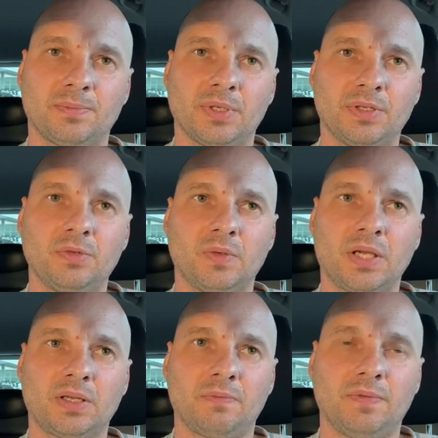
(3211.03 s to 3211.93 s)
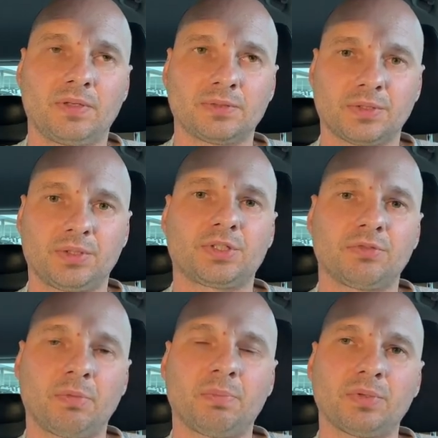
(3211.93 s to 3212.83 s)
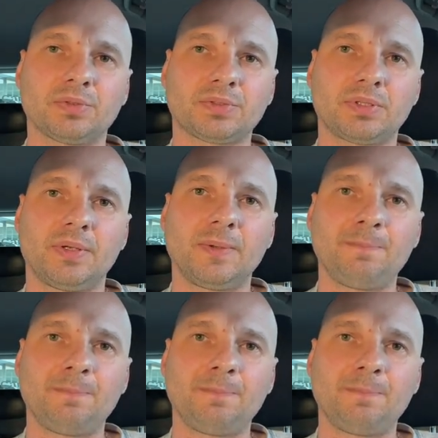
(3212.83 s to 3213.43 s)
But you will get the vehicle's condition report